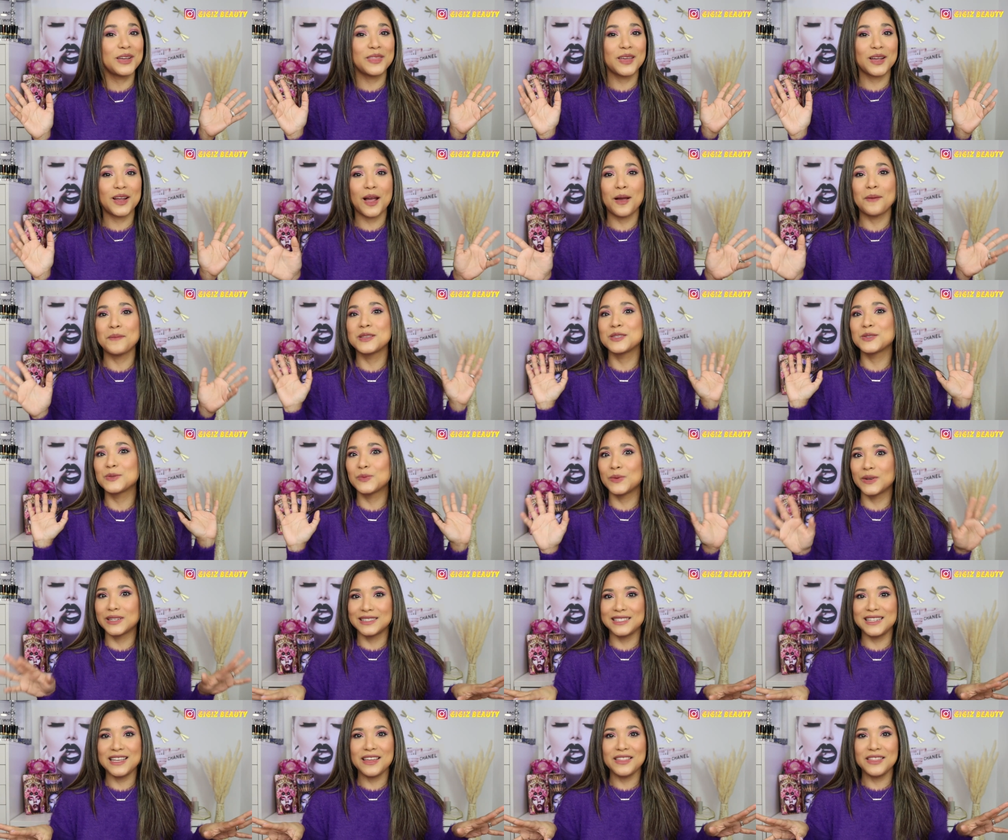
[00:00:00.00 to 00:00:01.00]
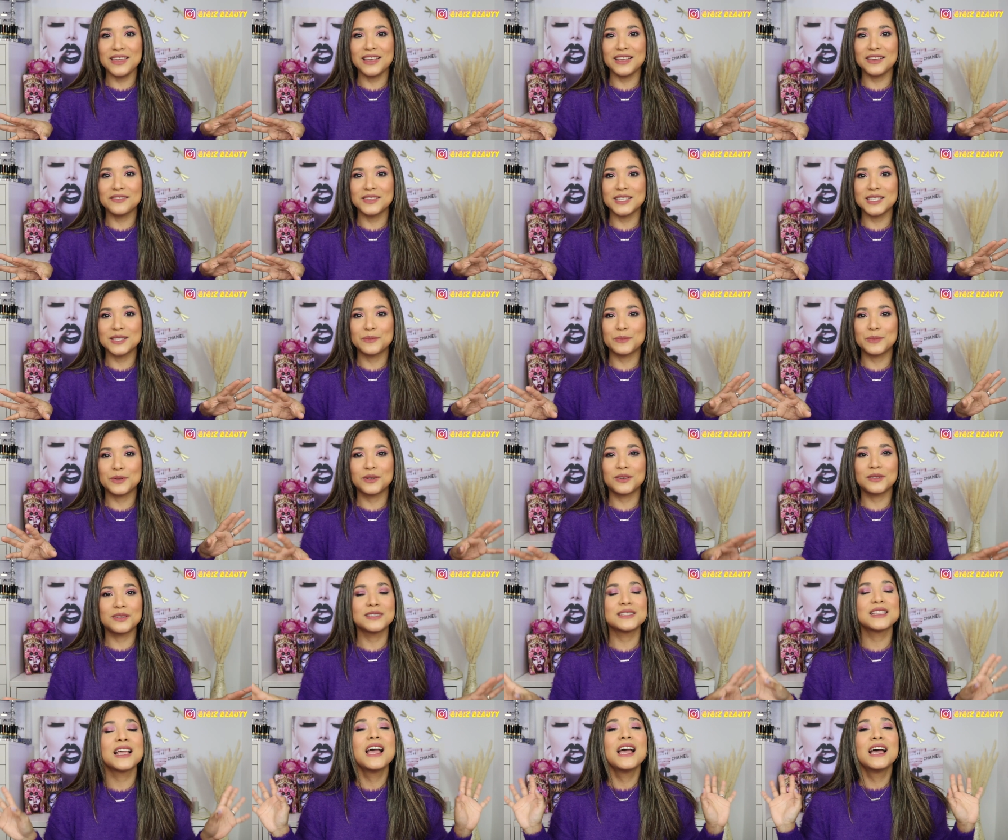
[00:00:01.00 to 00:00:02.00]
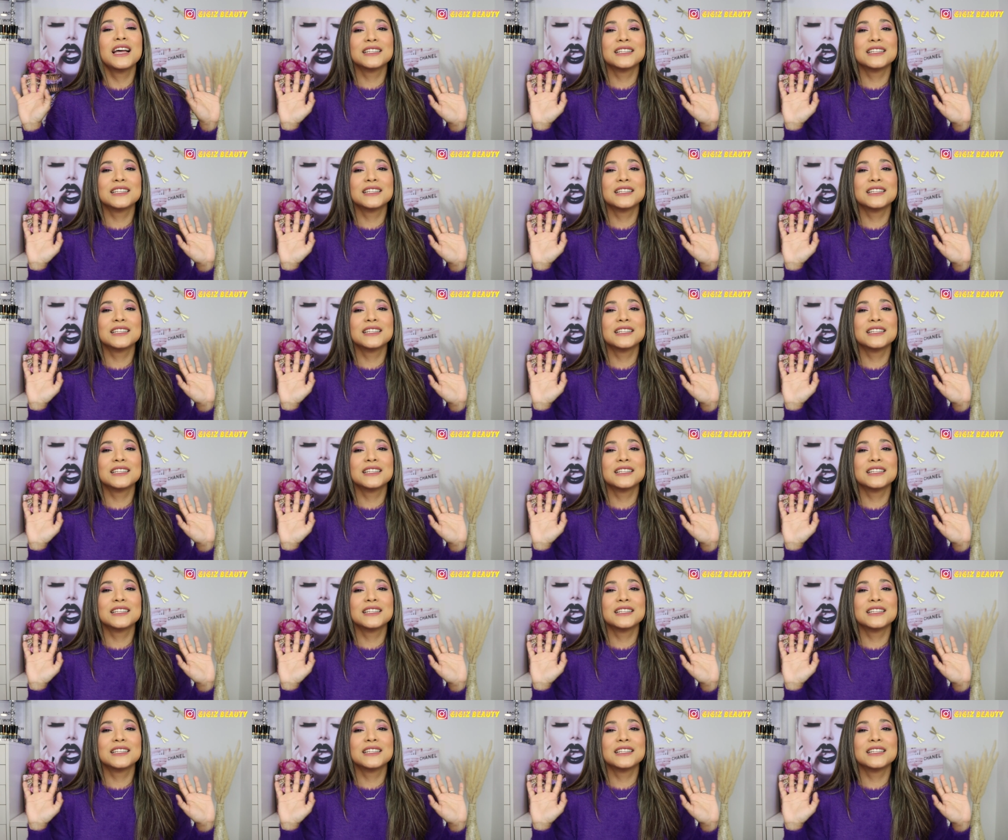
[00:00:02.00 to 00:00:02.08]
in the comments, what do you think of these pearls?